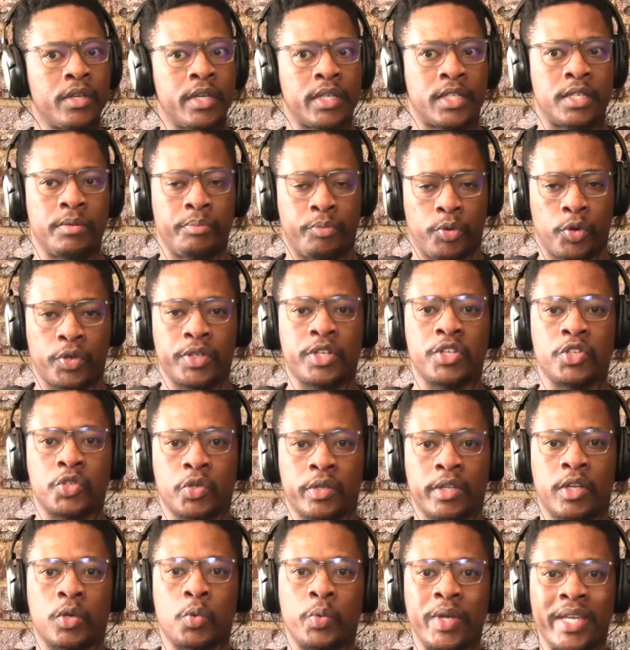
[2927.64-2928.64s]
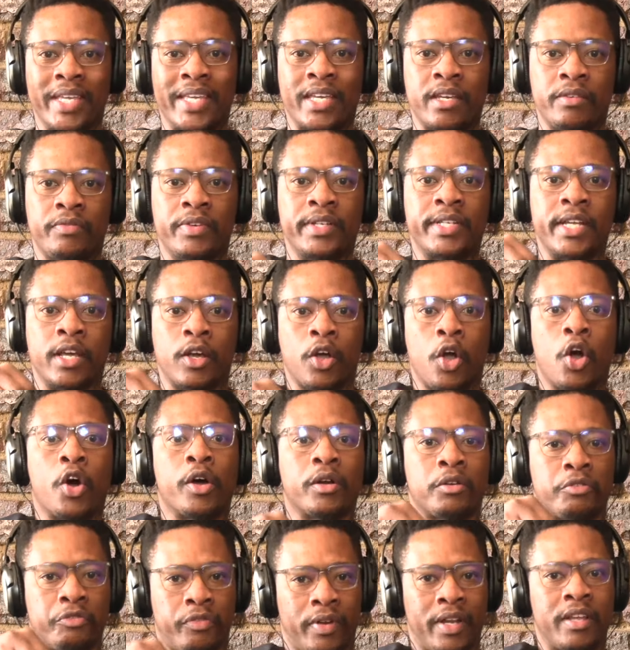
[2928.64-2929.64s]
It's important so that we give it a God
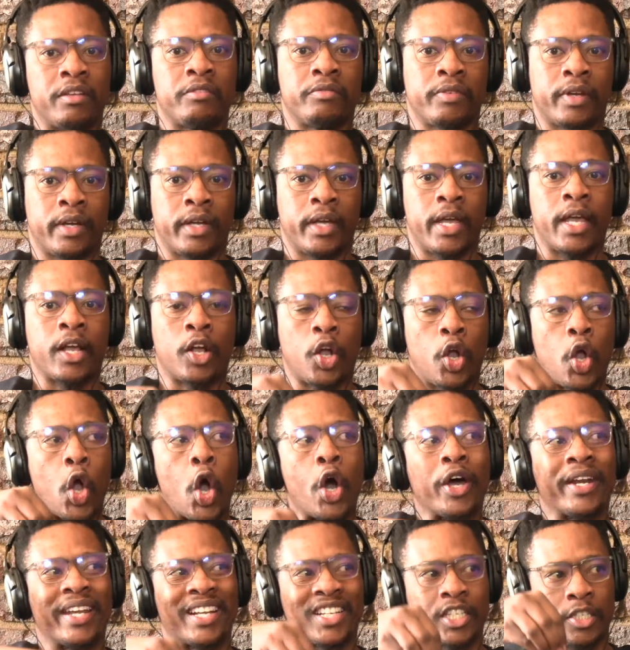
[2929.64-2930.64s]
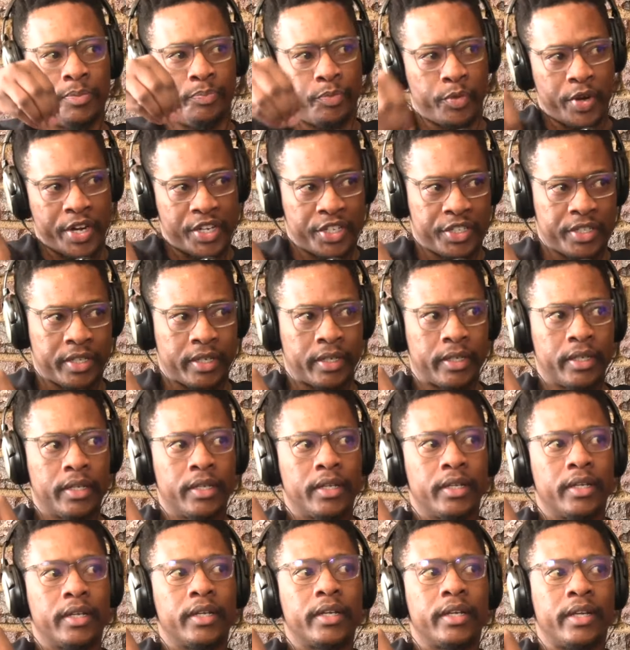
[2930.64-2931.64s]
flavor, yes. a God expression.
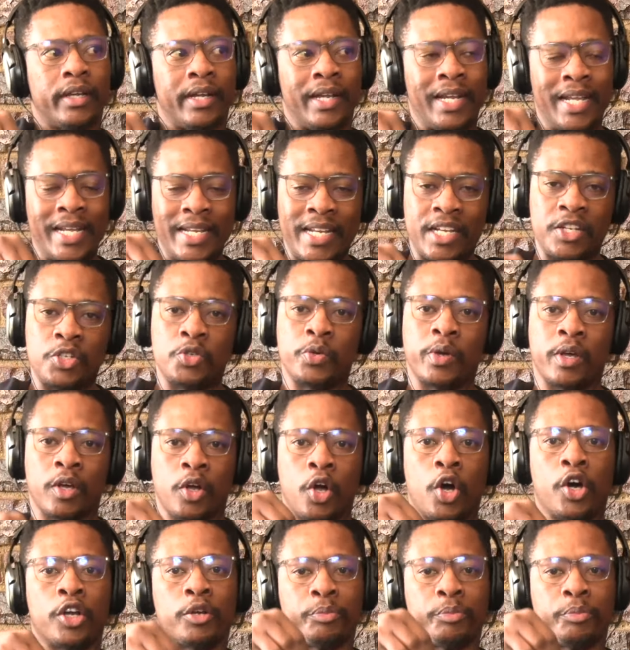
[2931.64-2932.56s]
Absolutely. Leading to a God